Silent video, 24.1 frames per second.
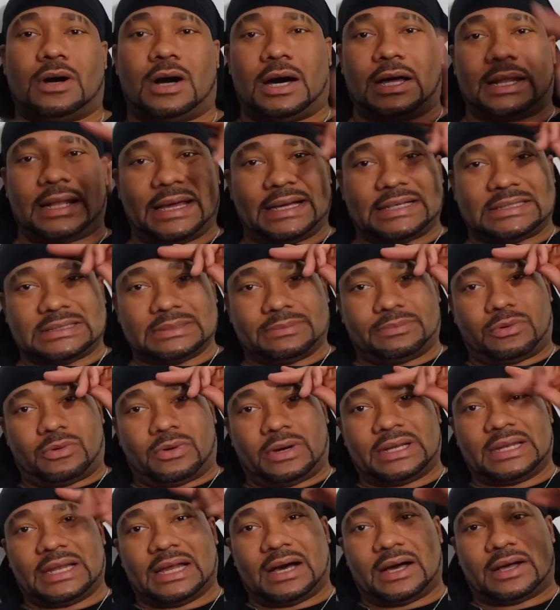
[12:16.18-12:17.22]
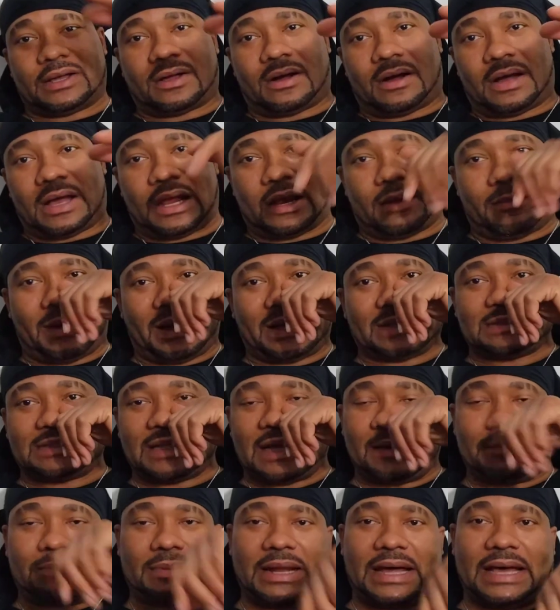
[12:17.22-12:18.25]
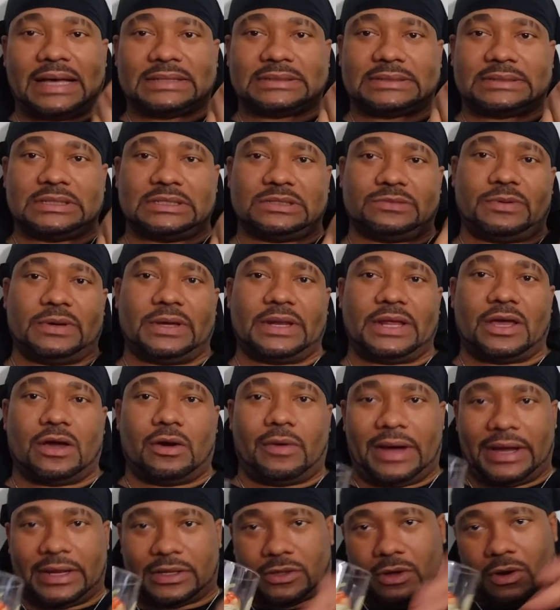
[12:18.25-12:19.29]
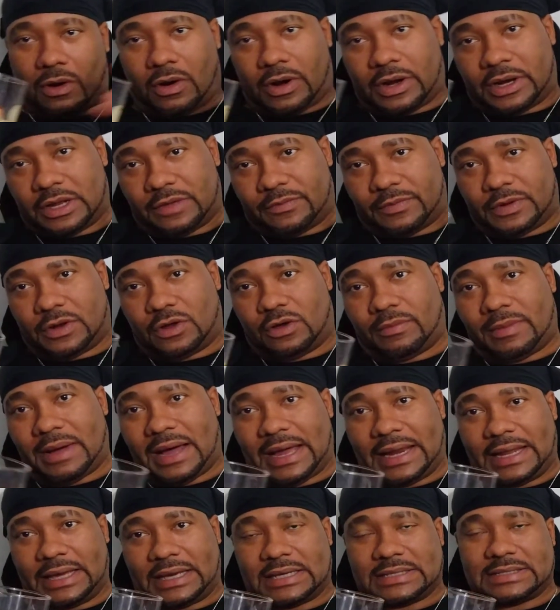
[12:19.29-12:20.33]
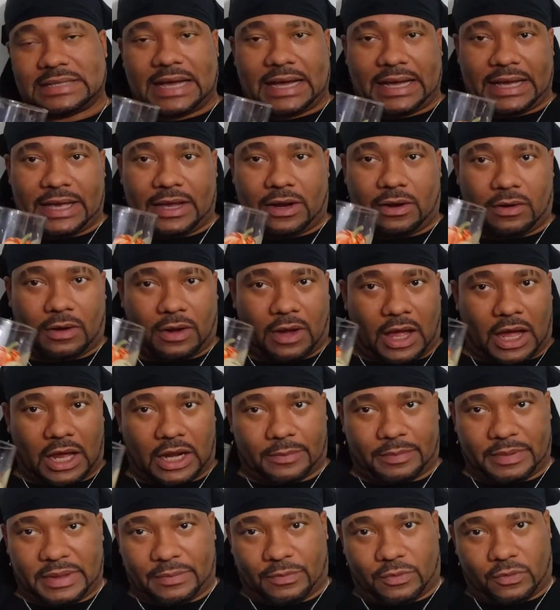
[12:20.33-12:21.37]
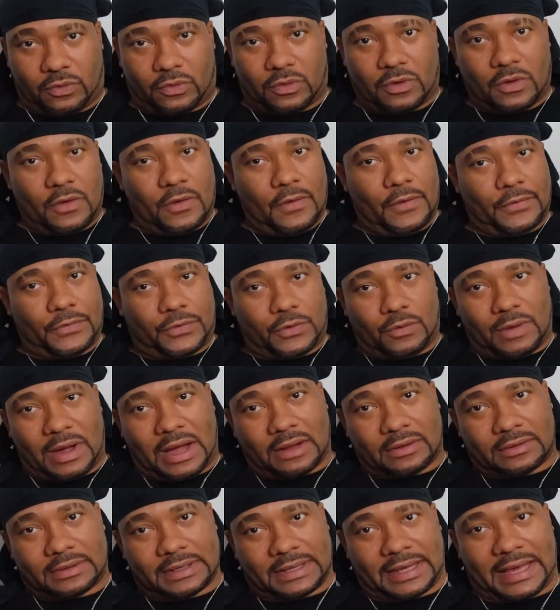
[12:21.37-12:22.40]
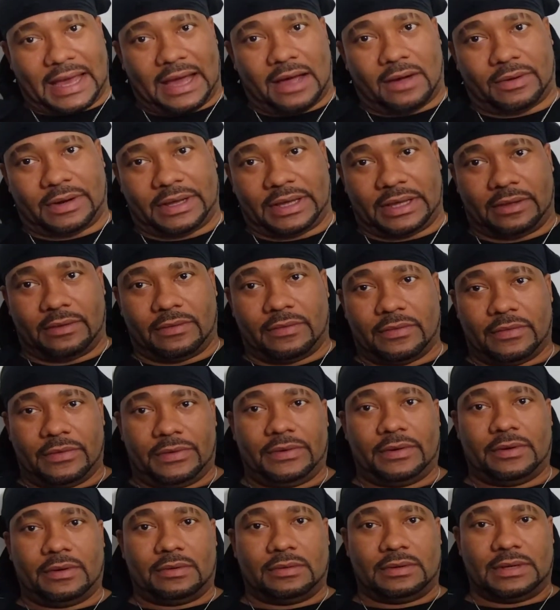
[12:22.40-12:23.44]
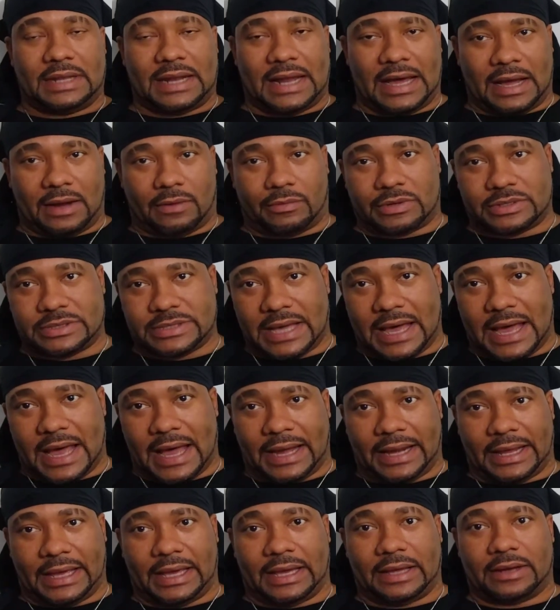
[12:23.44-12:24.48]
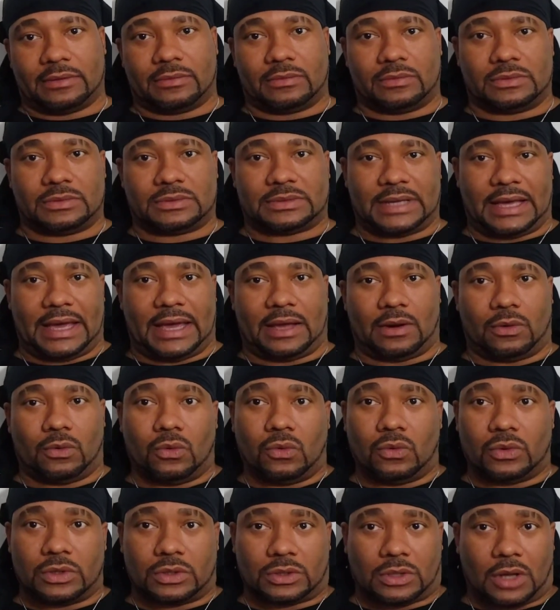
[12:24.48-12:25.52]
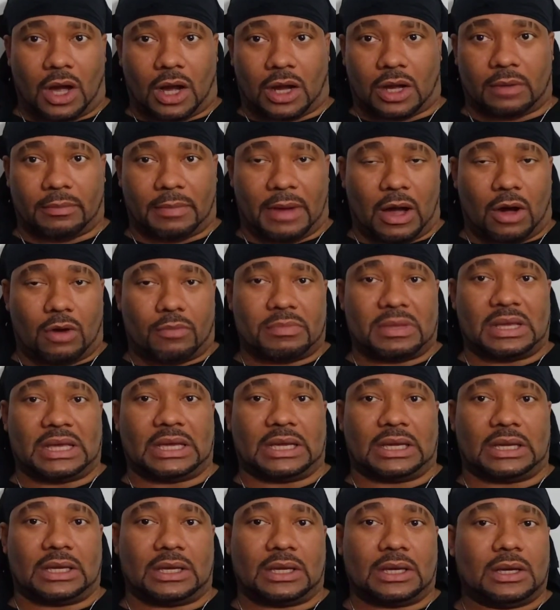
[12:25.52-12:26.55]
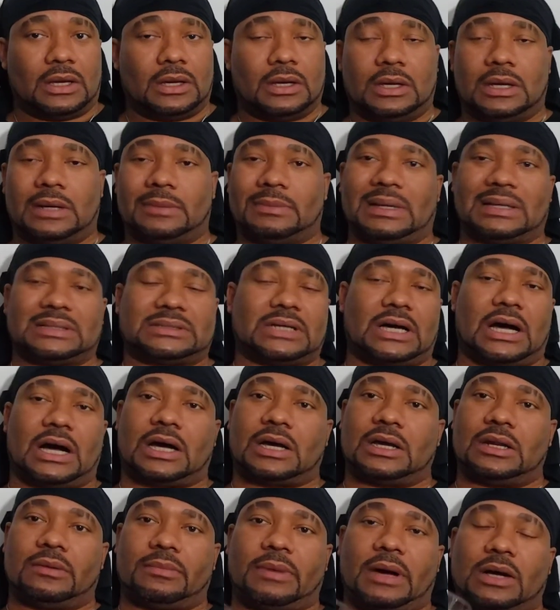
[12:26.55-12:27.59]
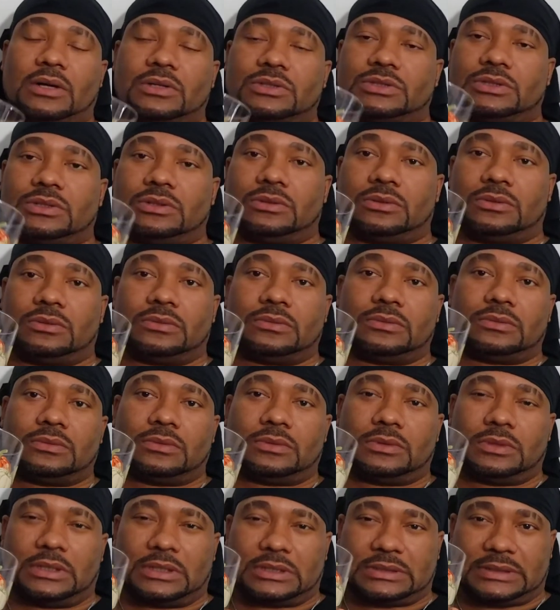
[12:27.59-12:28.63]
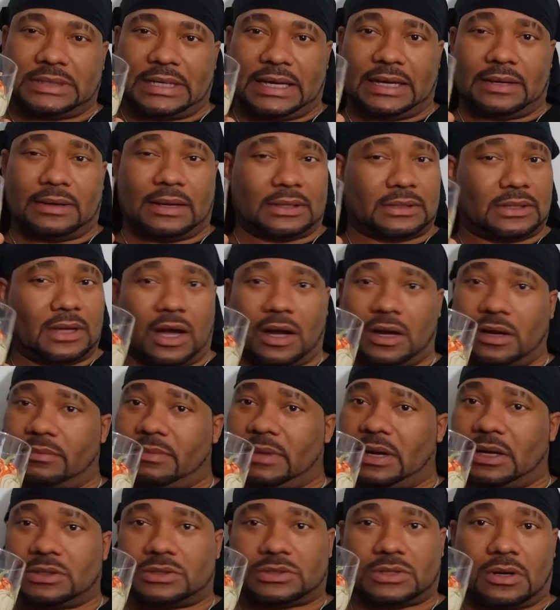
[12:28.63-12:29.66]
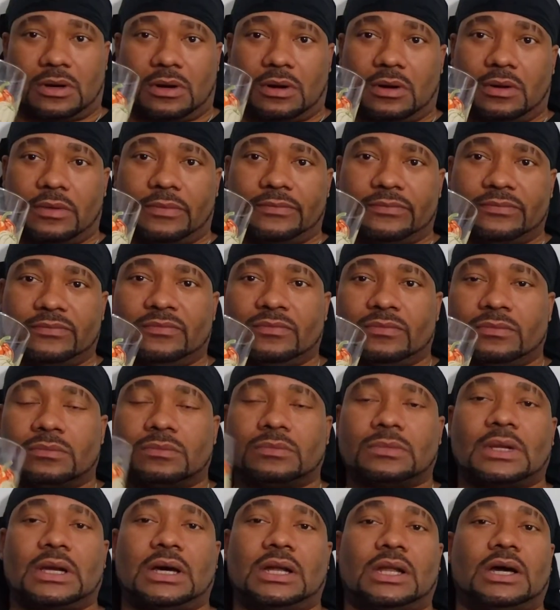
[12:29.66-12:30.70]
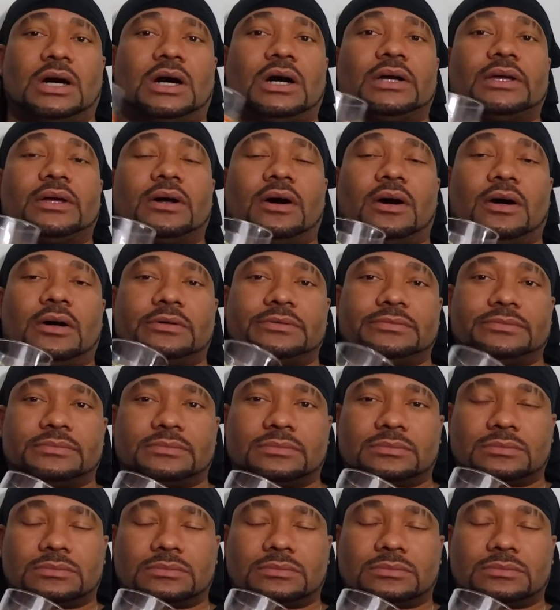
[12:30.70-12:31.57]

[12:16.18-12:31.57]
All at your boy love y'all. Everybody stay blessed. This video ain't targeted for nobody because I can hear a lot of people throughout the county that I reside in saying, "Who you talking about? Me? I'm not talking about you. You understand? I'm not talking about y'all. I love y'all."